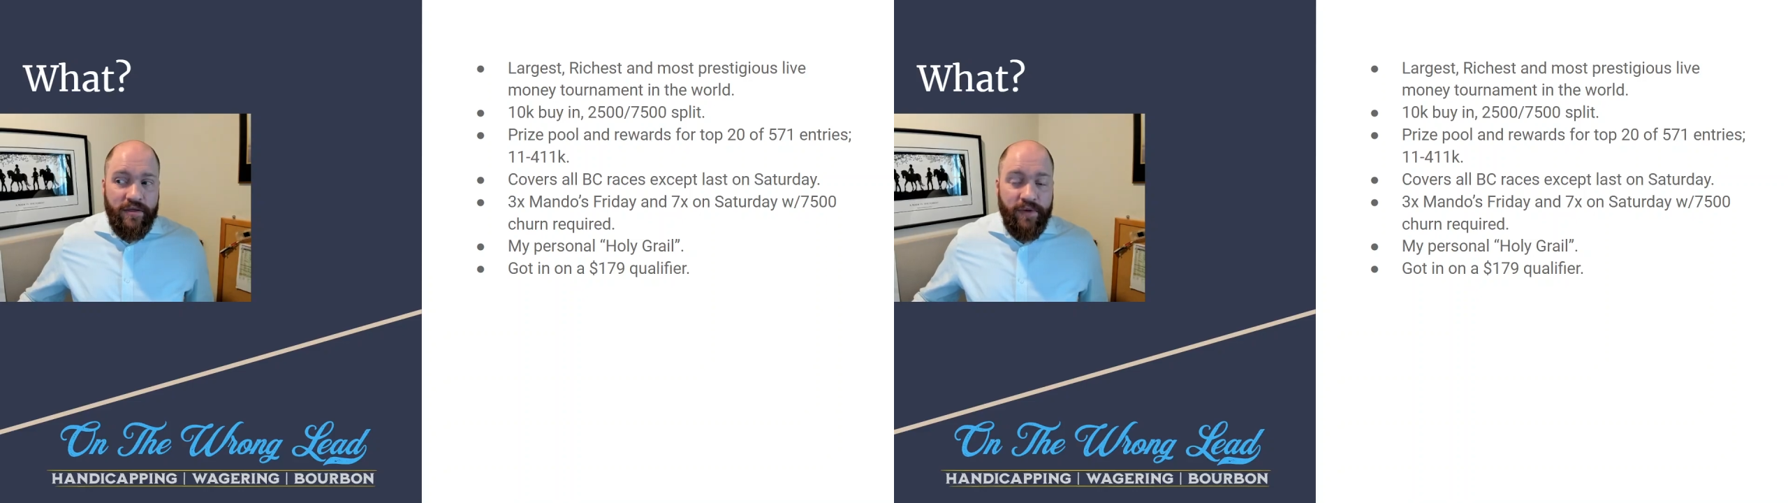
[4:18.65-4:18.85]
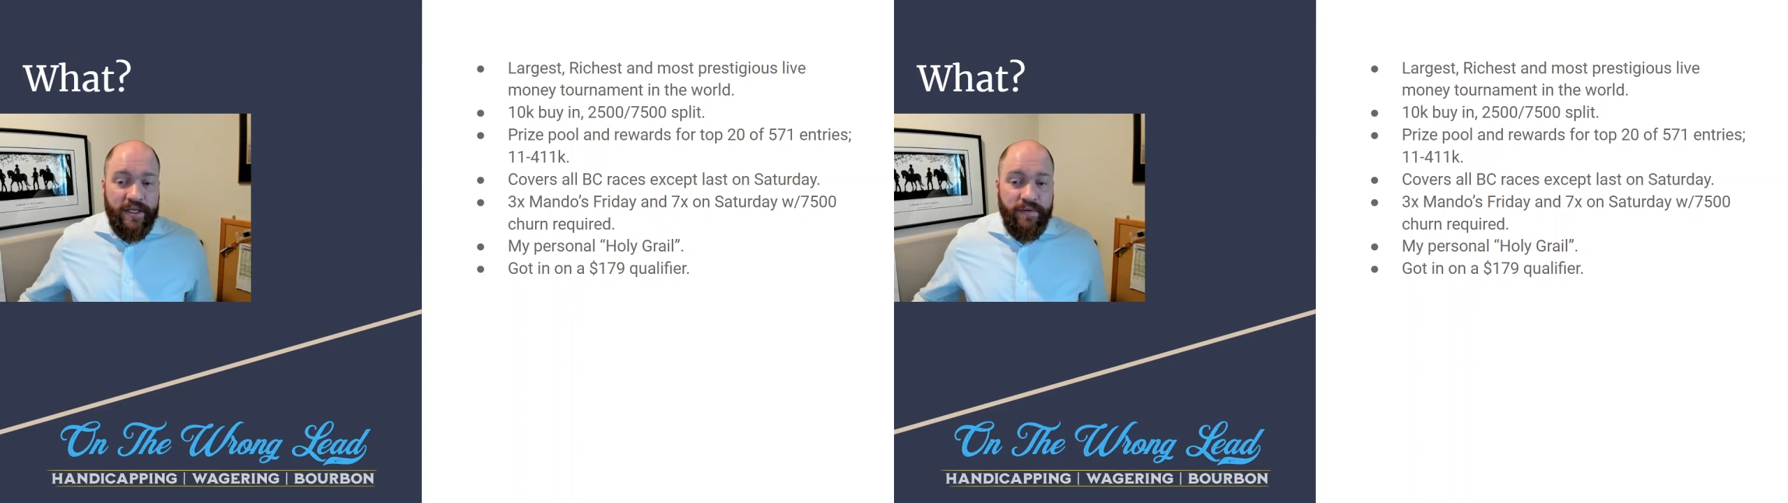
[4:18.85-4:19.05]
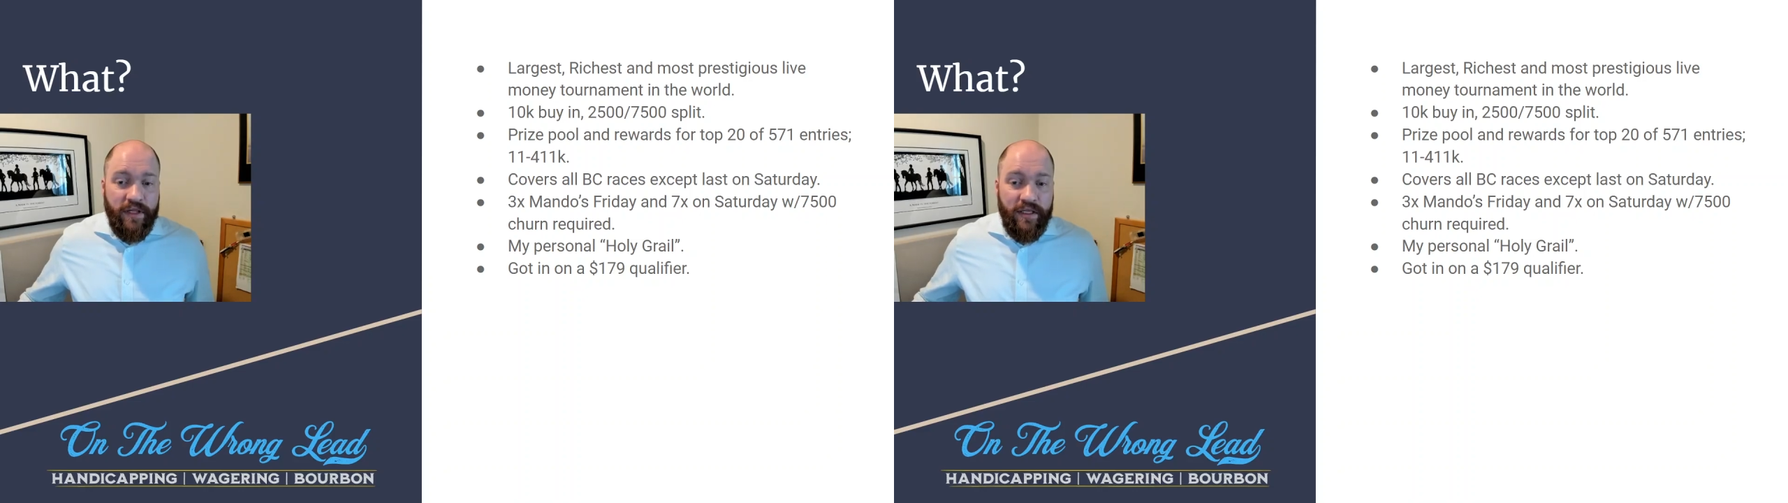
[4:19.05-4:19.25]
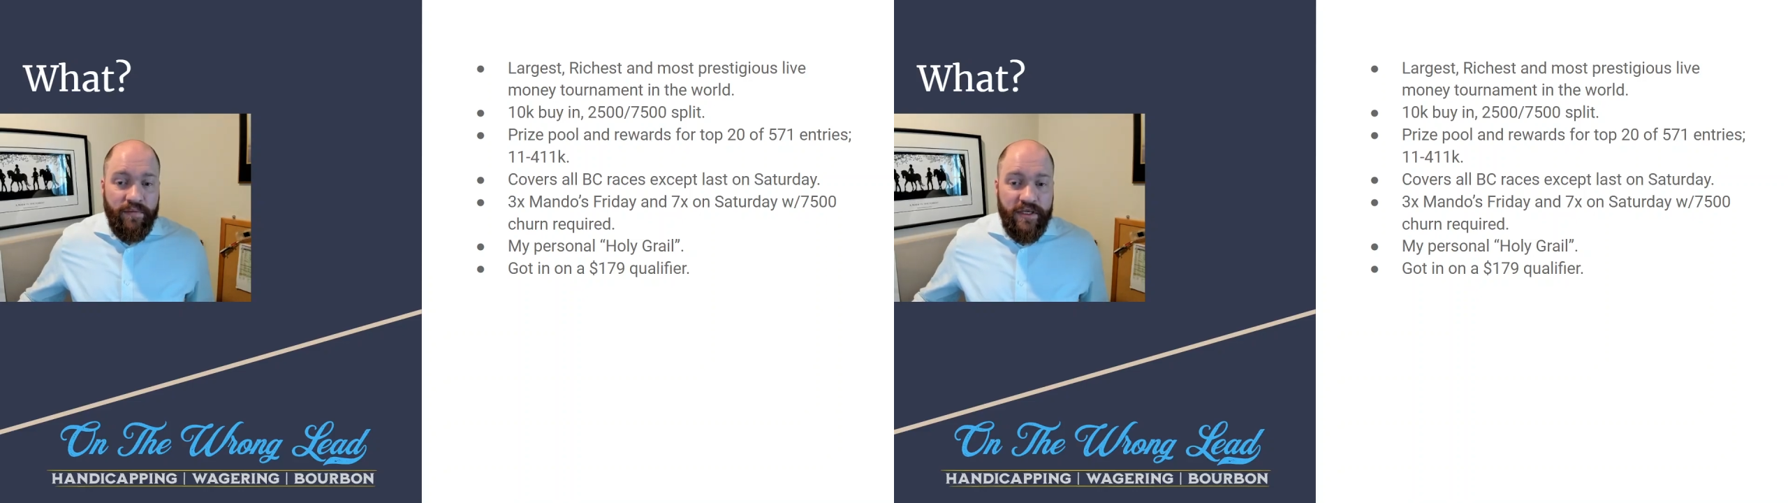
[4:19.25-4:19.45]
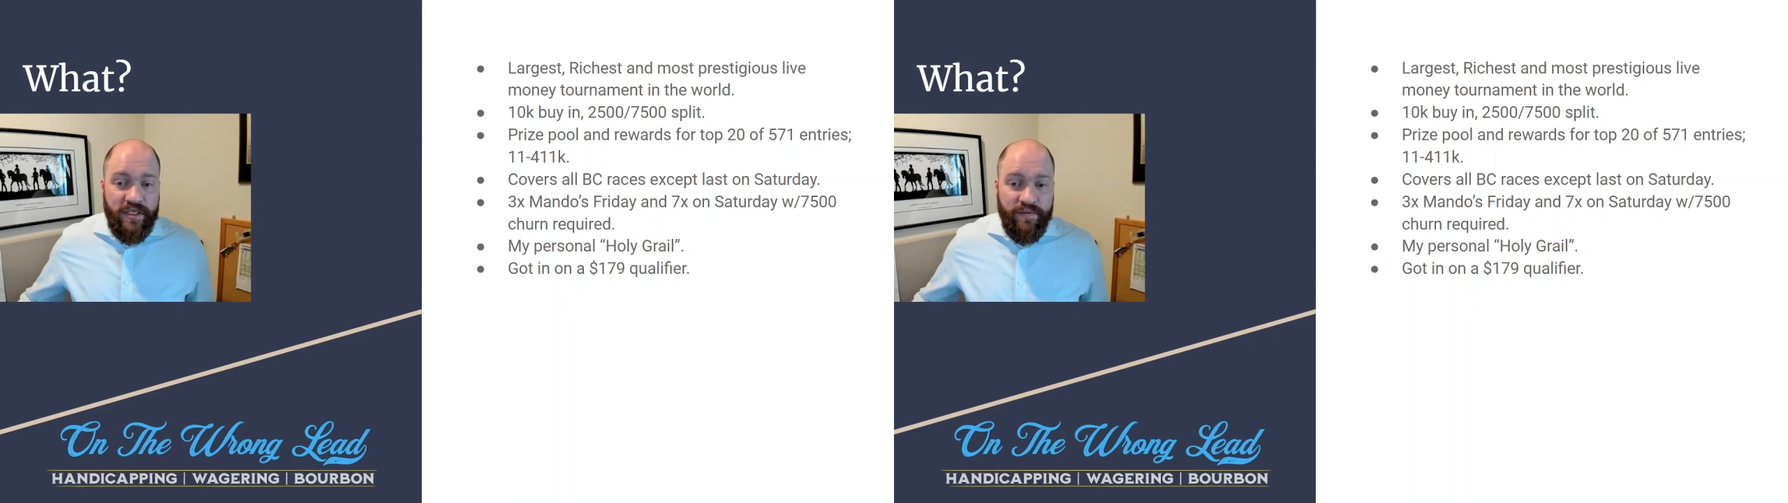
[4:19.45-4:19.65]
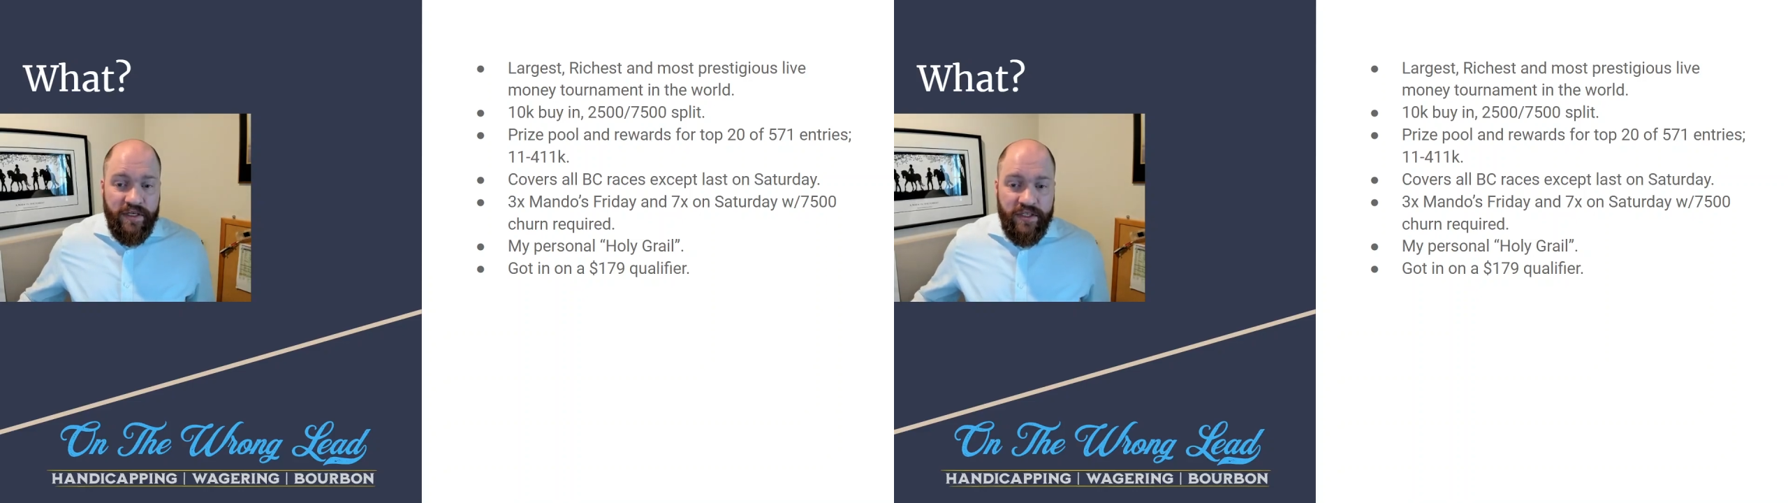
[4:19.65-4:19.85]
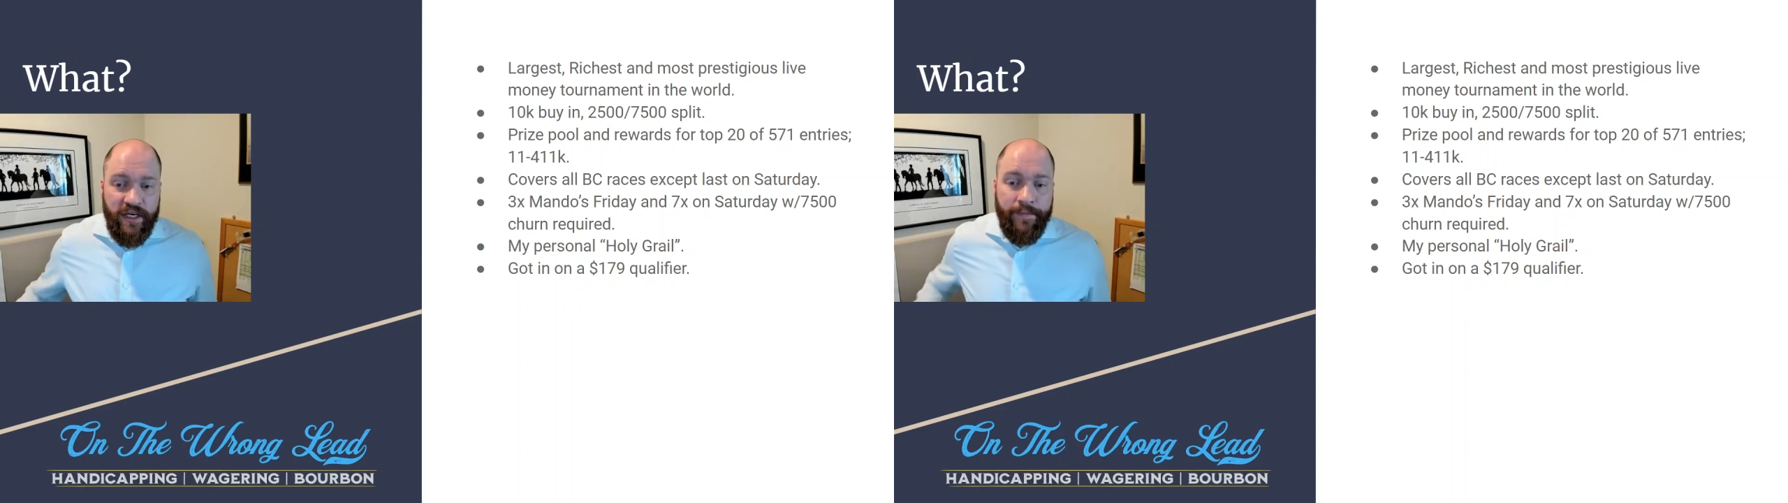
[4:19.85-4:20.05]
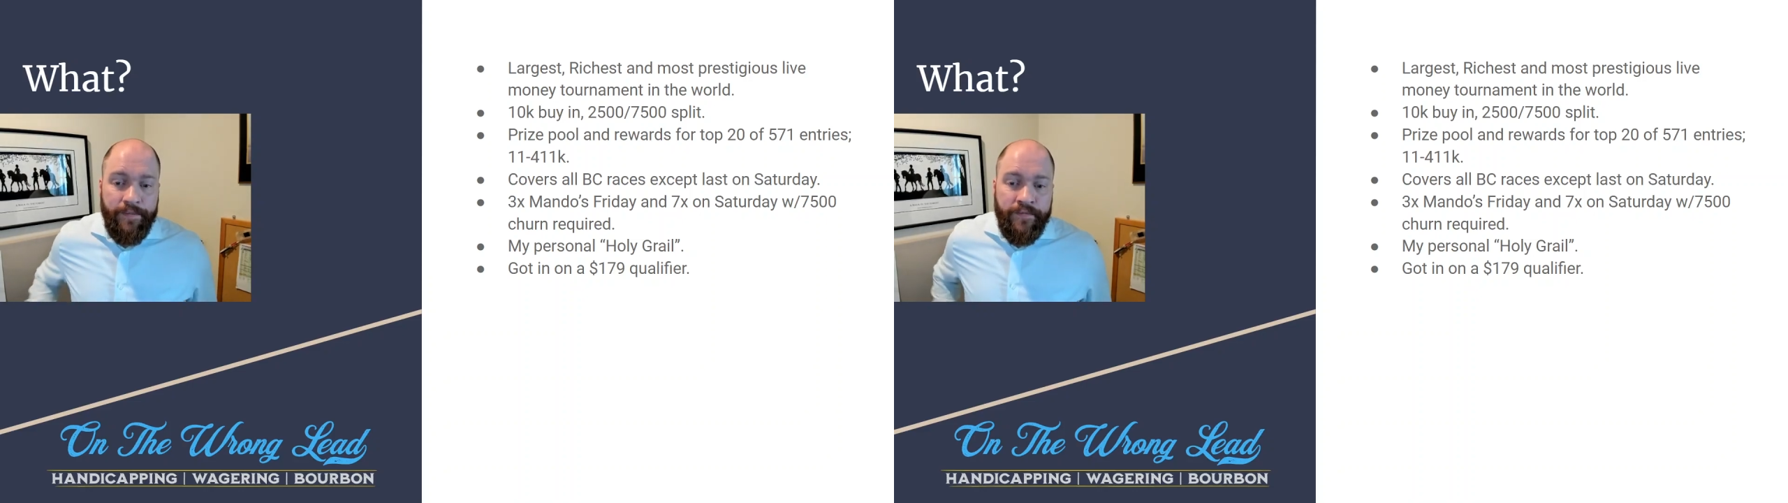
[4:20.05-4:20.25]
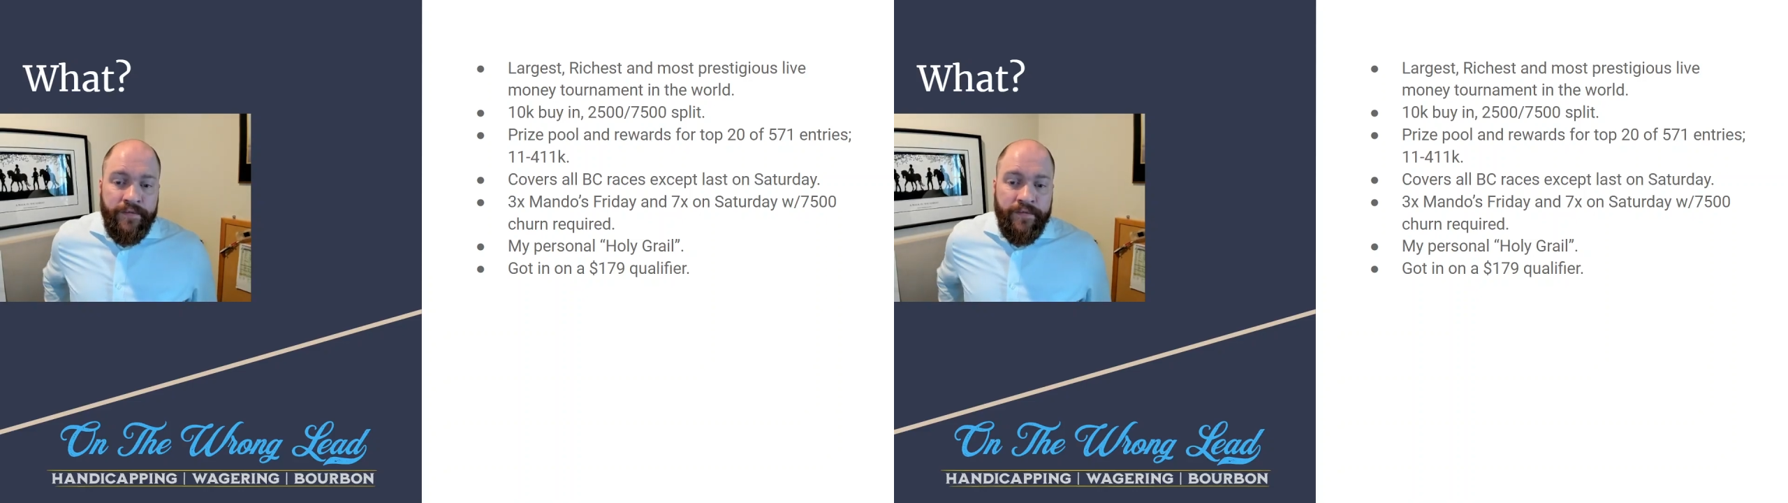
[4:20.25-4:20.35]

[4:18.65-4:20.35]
to play in something like the BCBC.